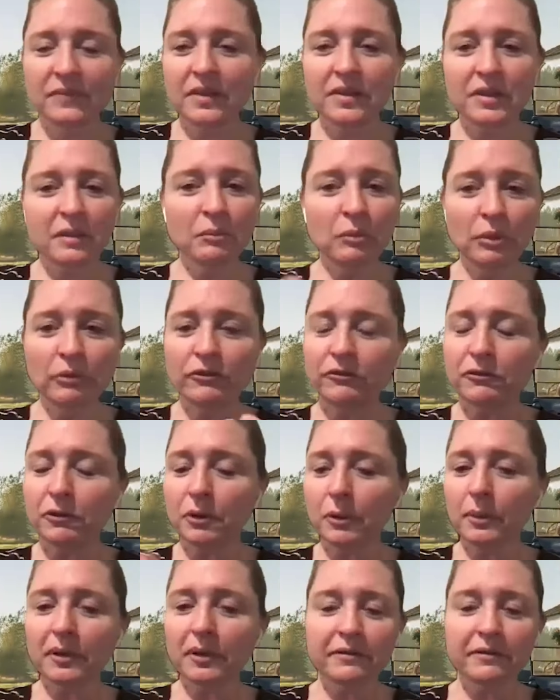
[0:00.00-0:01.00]
nothing moved
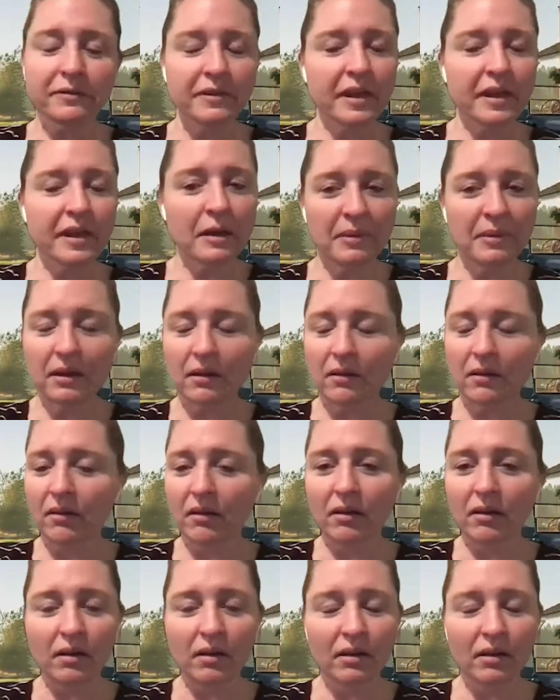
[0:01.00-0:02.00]
forward for them. The
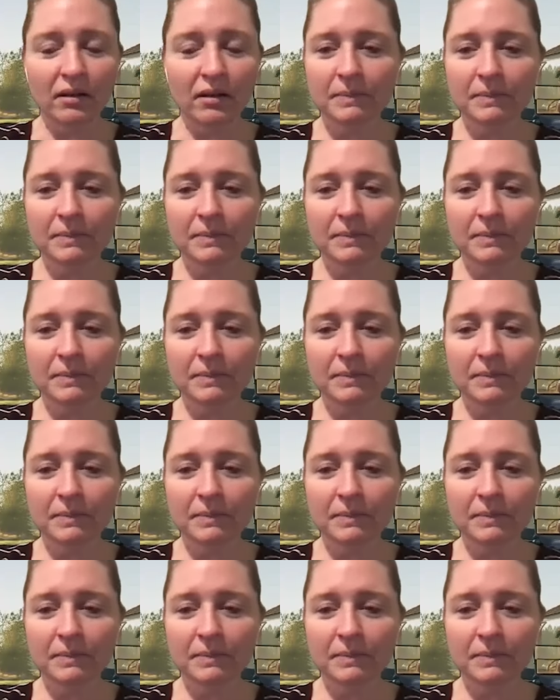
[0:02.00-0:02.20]
wedding is